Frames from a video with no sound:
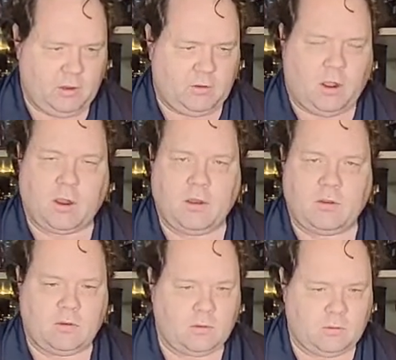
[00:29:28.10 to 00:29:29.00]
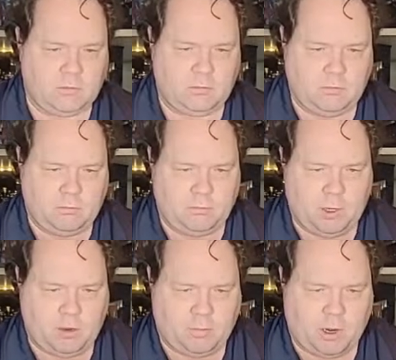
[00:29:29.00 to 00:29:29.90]
talking to
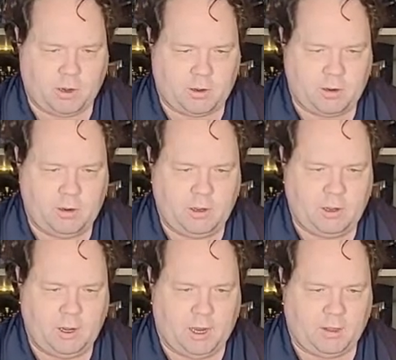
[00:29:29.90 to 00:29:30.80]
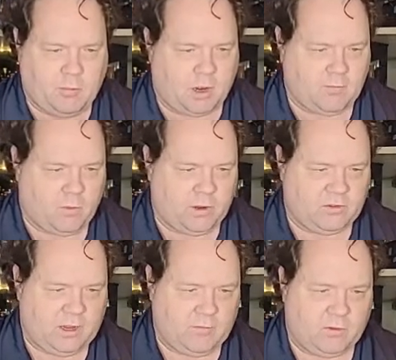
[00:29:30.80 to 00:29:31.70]
Peter Parker, and the Mark
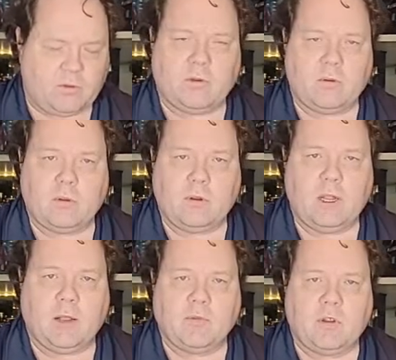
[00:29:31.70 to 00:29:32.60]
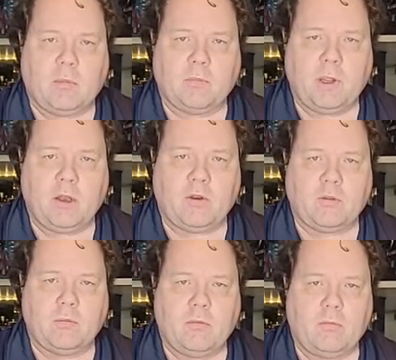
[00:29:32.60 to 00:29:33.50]
47 suit comes to
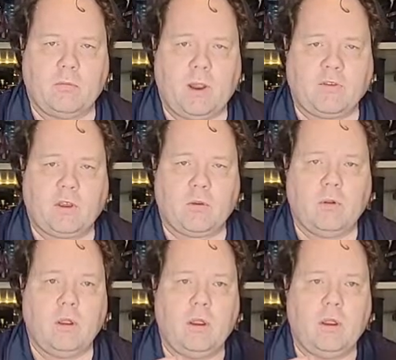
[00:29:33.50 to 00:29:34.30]
Peter's rescue.